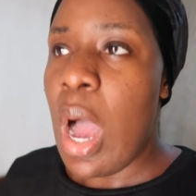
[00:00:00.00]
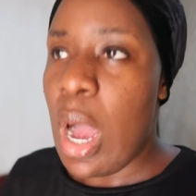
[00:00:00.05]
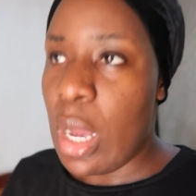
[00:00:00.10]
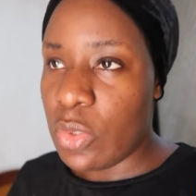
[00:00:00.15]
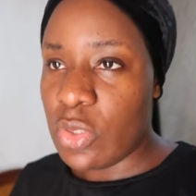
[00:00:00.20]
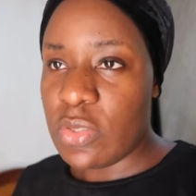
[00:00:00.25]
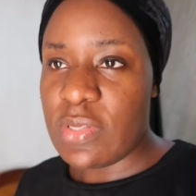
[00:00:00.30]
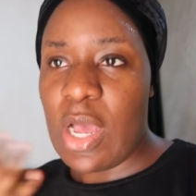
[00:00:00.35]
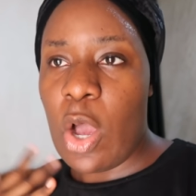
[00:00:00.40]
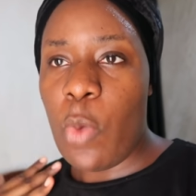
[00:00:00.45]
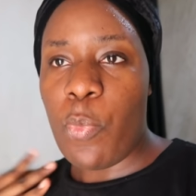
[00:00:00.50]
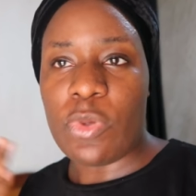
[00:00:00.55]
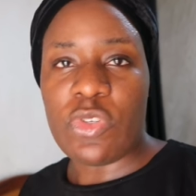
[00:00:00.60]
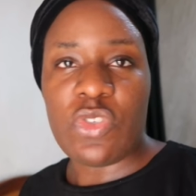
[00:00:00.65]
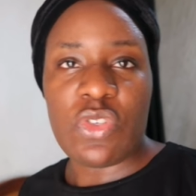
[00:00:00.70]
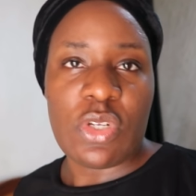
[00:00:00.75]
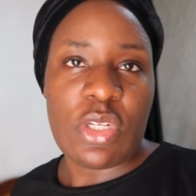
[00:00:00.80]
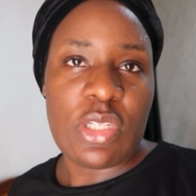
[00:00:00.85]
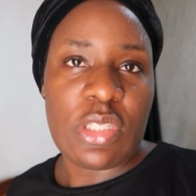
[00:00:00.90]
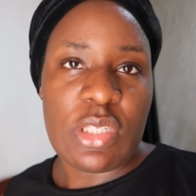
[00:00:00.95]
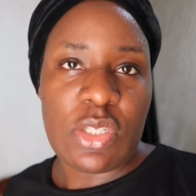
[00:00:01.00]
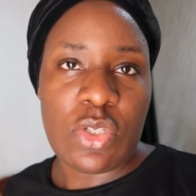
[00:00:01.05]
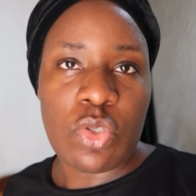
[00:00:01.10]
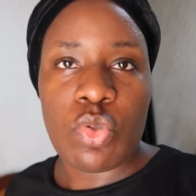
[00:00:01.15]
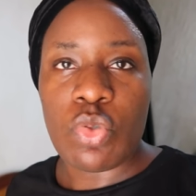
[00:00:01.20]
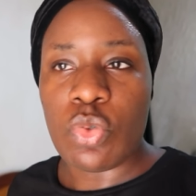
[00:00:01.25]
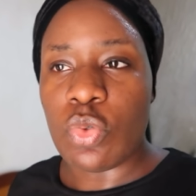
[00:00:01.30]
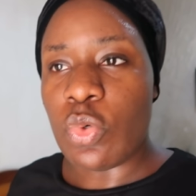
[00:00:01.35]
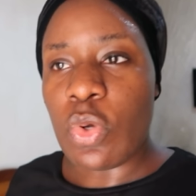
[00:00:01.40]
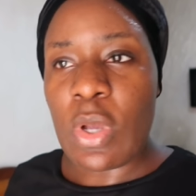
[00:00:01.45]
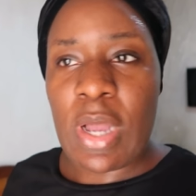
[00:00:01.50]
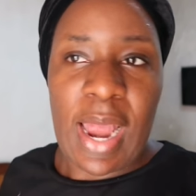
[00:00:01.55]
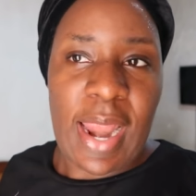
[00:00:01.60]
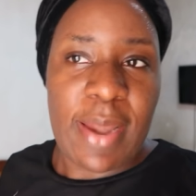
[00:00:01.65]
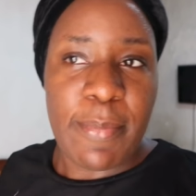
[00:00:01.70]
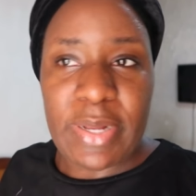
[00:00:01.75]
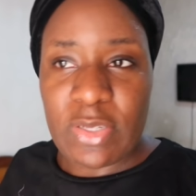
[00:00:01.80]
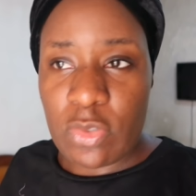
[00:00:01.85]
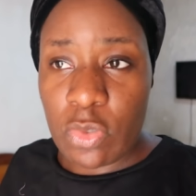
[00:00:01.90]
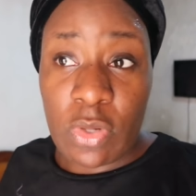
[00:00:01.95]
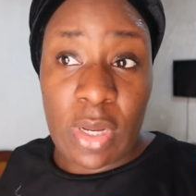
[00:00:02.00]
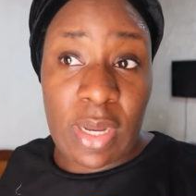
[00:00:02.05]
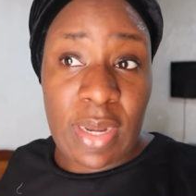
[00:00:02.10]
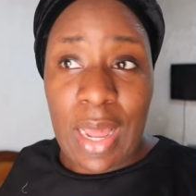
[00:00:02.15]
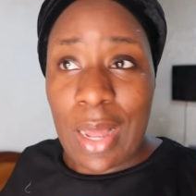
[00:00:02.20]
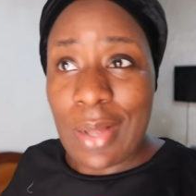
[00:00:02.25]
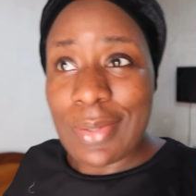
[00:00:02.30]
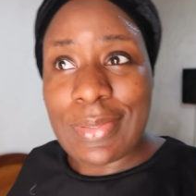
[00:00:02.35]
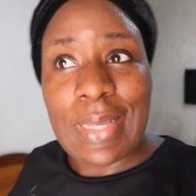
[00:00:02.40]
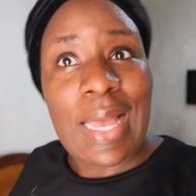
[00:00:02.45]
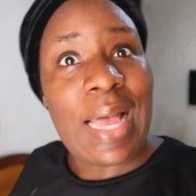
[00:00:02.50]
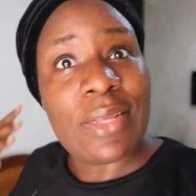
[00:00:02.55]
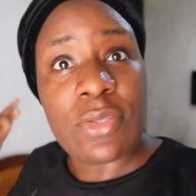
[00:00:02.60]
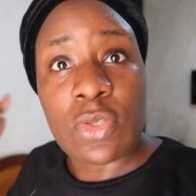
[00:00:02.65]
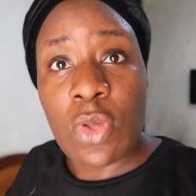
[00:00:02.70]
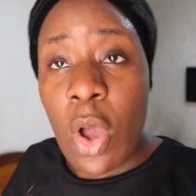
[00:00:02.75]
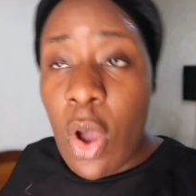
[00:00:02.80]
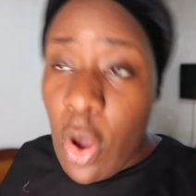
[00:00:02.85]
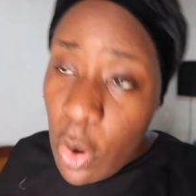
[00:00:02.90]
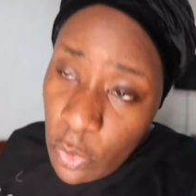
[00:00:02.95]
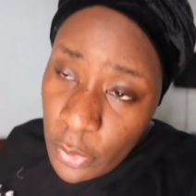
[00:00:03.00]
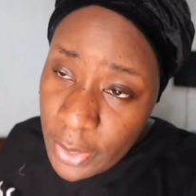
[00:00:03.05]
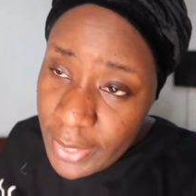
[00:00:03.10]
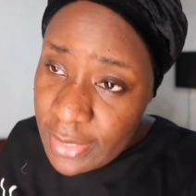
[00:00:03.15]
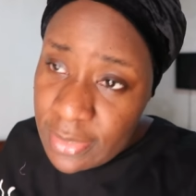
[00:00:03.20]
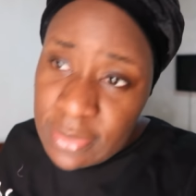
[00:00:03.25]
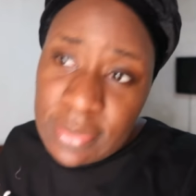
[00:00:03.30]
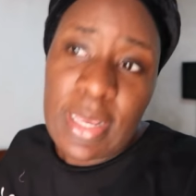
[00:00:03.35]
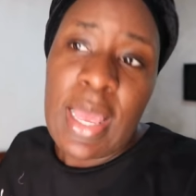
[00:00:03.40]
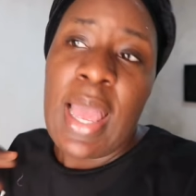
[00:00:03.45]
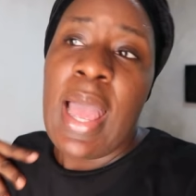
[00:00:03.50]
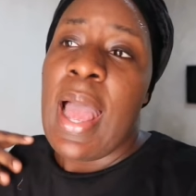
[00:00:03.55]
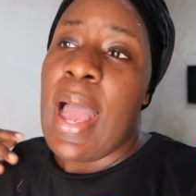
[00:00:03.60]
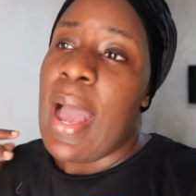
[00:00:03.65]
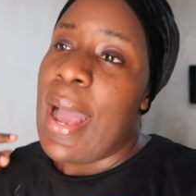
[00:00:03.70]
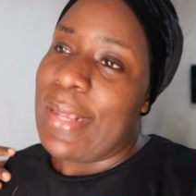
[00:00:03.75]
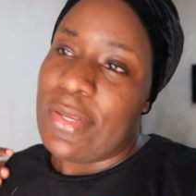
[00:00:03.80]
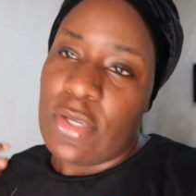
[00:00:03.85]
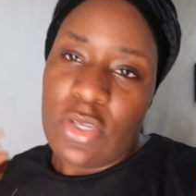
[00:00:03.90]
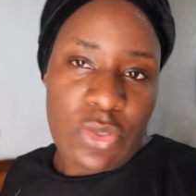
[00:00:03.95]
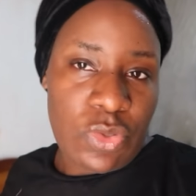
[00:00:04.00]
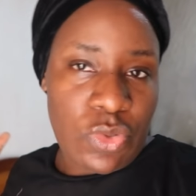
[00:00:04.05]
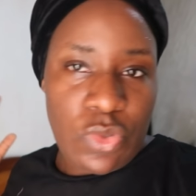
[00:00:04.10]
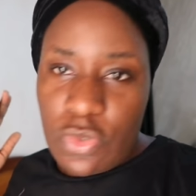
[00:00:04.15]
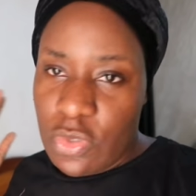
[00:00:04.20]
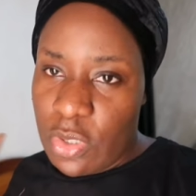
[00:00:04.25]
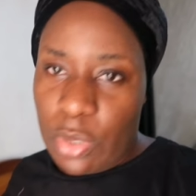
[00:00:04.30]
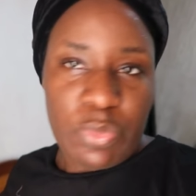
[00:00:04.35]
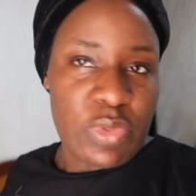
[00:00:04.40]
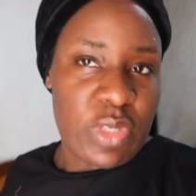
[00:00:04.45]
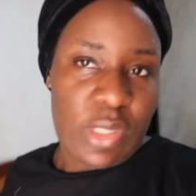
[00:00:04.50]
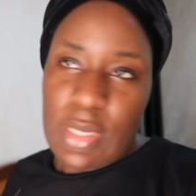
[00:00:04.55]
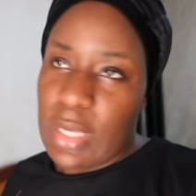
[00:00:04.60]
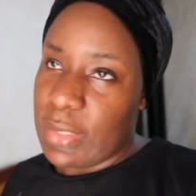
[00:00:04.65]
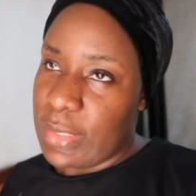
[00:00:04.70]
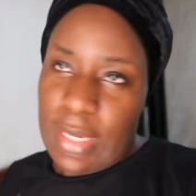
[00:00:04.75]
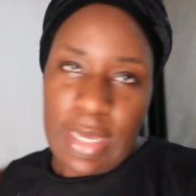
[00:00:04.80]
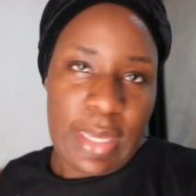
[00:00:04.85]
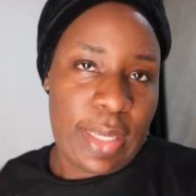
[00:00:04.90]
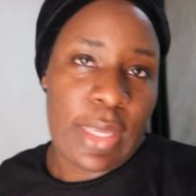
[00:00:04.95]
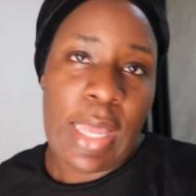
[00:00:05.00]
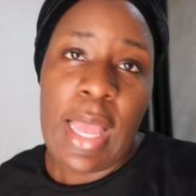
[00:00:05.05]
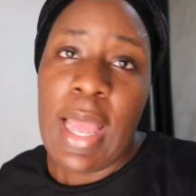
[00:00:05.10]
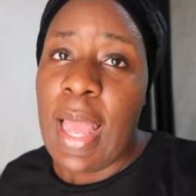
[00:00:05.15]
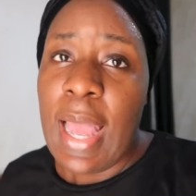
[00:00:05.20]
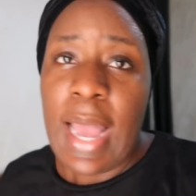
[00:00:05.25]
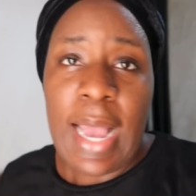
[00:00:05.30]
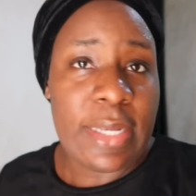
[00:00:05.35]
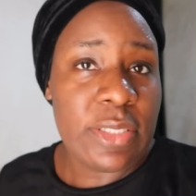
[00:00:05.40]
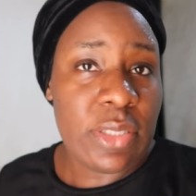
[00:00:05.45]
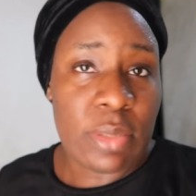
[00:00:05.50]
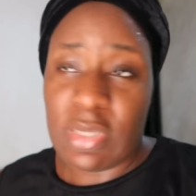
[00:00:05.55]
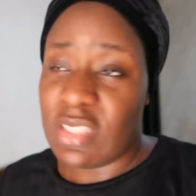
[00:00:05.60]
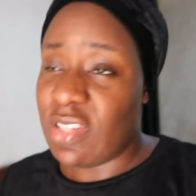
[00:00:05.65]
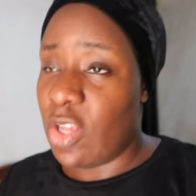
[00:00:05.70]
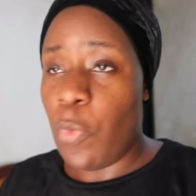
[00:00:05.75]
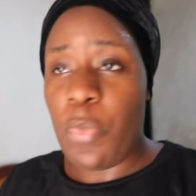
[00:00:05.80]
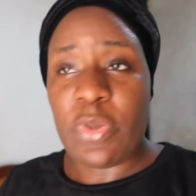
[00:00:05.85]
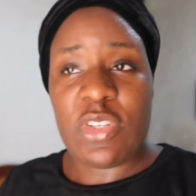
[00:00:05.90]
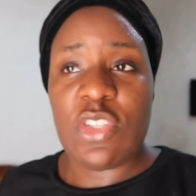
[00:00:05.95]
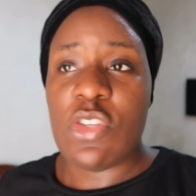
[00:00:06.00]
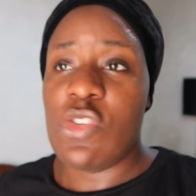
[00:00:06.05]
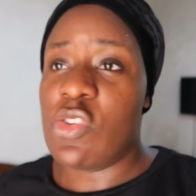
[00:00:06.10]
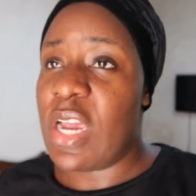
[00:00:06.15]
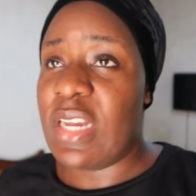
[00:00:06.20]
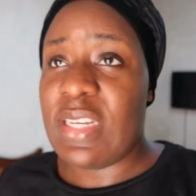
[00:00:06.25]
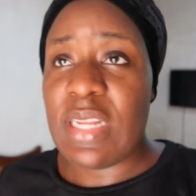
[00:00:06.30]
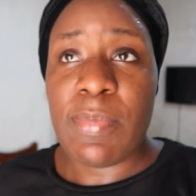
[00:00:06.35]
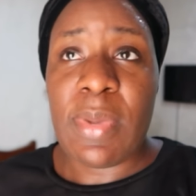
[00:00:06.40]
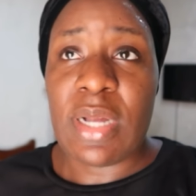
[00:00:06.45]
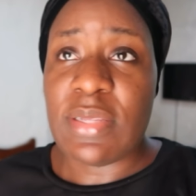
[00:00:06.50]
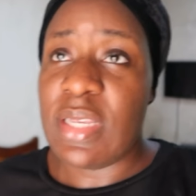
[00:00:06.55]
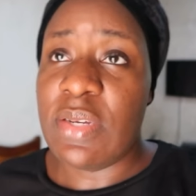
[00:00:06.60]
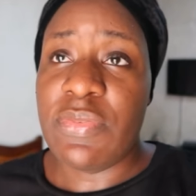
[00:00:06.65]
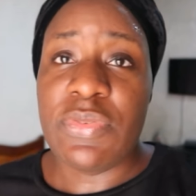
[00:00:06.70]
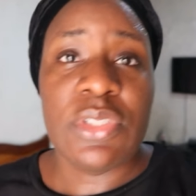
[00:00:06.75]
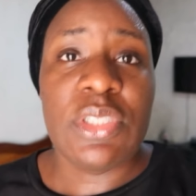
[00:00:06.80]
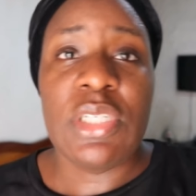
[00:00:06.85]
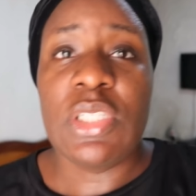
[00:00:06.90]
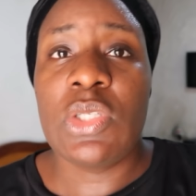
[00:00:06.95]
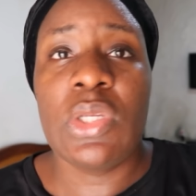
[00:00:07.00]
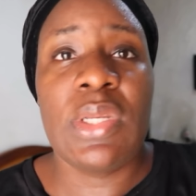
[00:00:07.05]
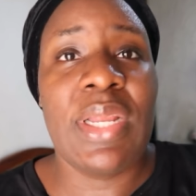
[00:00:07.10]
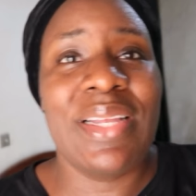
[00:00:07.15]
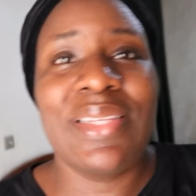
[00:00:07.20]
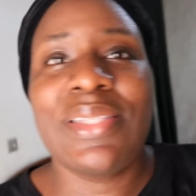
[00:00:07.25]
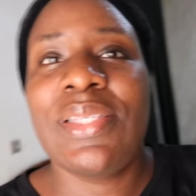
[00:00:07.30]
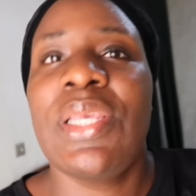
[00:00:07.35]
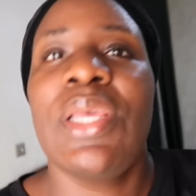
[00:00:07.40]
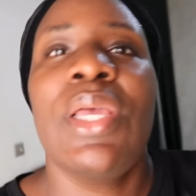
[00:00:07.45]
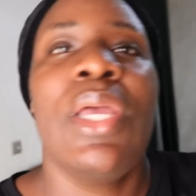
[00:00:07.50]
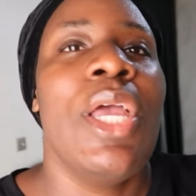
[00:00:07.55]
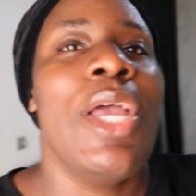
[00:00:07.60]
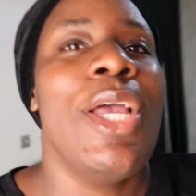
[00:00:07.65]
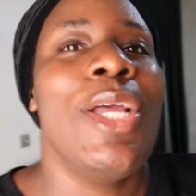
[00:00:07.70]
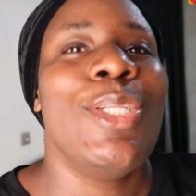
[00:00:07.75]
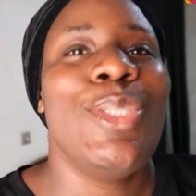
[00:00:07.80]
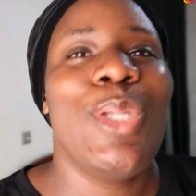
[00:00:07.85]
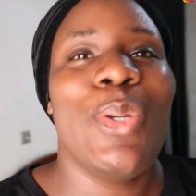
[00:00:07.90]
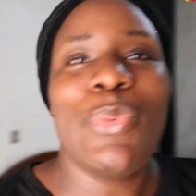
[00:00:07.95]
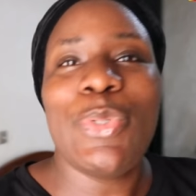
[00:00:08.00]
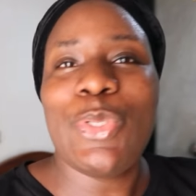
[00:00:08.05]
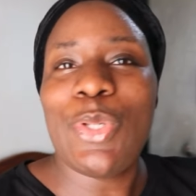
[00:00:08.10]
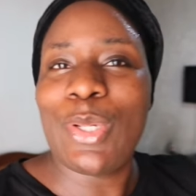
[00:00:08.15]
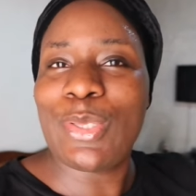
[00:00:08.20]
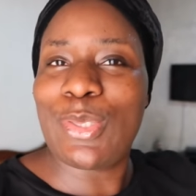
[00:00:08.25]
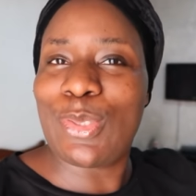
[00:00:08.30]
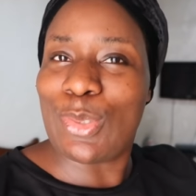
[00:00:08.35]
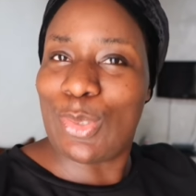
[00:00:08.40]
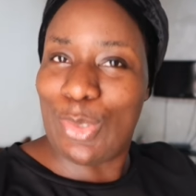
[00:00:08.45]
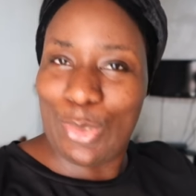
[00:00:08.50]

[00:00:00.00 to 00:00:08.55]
I use that opportunity to carry my children out as always. I just use something. I use sometimes an opportunity to carry them out every day so that they will not,